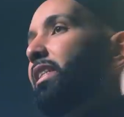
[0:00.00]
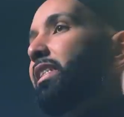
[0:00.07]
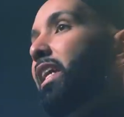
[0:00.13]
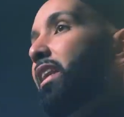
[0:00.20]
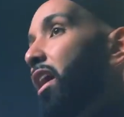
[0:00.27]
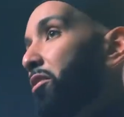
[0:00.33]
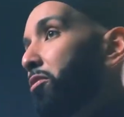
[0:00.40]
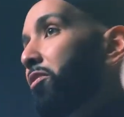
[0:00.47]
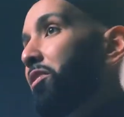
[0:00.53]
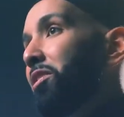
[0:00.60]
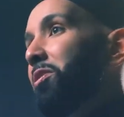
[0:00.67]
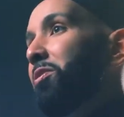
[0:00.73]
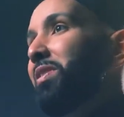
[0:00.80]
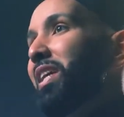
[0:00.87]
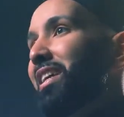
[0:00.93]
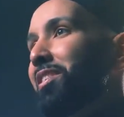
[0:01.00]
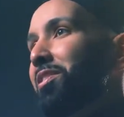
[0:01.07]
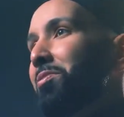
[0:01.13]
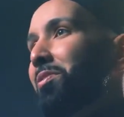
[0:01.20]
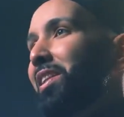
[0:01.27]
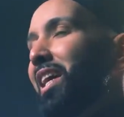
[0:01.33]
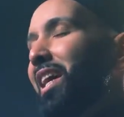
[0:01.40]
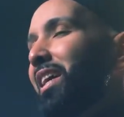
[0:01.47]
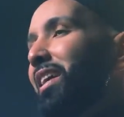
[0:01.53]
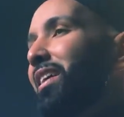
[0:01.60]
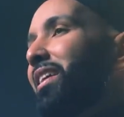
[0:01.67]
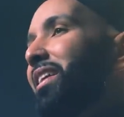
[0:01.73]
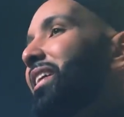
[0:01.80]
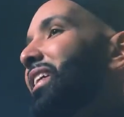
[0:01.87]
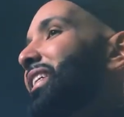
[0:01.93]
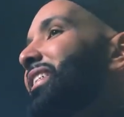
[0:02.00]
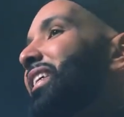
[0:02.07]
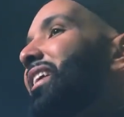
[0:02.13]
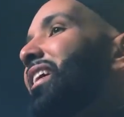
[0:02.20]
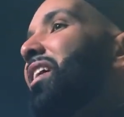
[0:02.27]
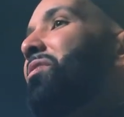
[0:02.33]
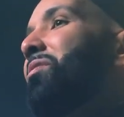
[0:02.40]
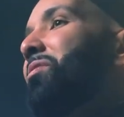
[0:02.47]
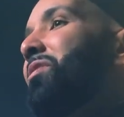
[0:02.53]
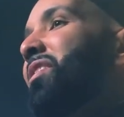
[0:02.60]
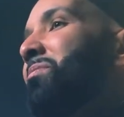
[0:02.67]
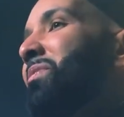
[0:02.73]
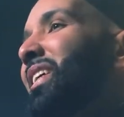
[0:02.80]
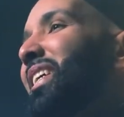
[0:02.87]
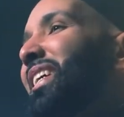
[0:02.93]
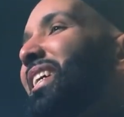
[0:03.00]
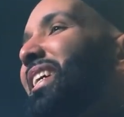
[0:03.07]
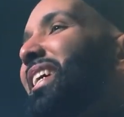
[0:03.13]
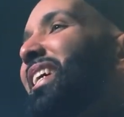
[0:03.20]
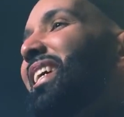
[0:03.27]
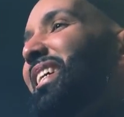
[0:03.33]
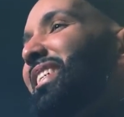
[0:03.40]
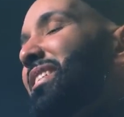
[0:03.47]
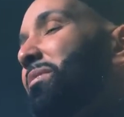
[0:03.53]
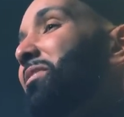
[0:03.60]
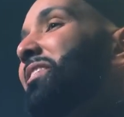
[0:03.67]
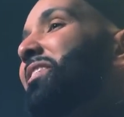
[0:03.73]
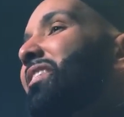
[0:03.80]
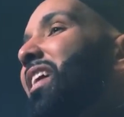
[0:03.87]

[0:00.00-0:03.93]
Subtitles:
They said, other than you, Ya Rasulullah? He said, other than me. And some of the